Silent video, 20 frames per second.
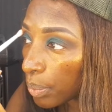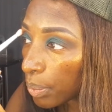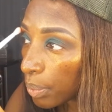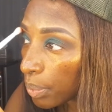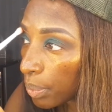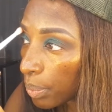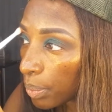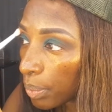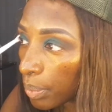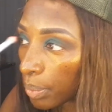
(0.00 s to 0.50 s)

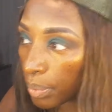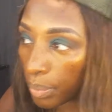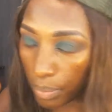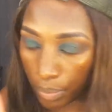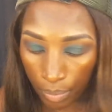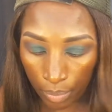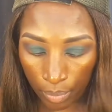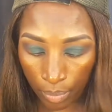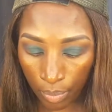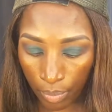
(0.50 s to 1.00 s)

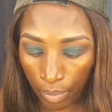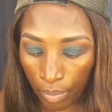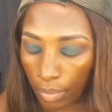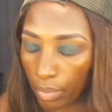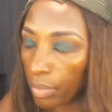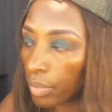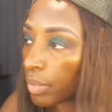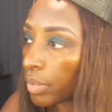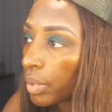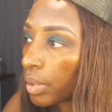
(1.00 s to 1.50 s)

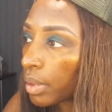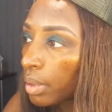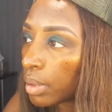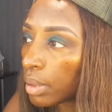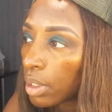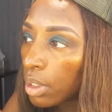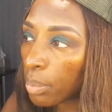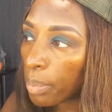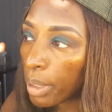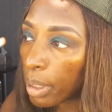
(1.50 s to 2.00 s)
A
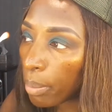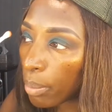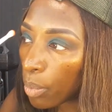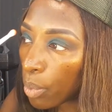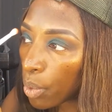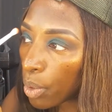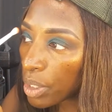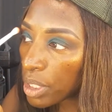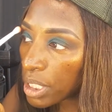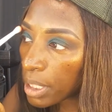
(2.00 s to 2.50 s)
little bit
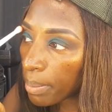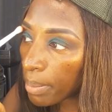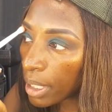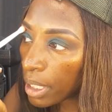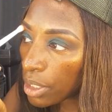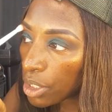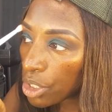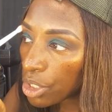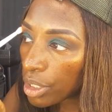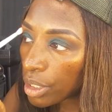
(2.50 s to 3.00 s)
more
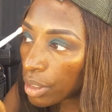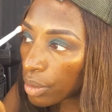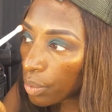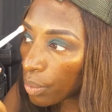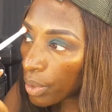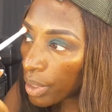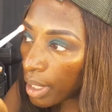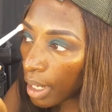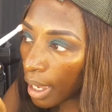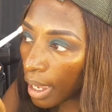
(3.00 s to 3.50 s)
dimension
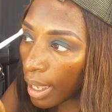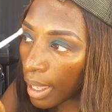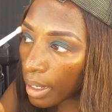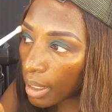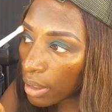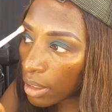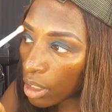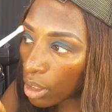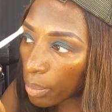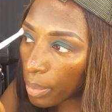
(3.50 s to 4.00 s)
when you add
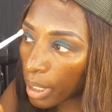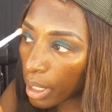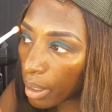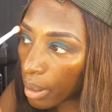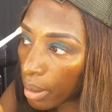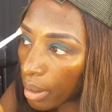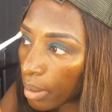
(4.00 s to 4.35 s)
a little bit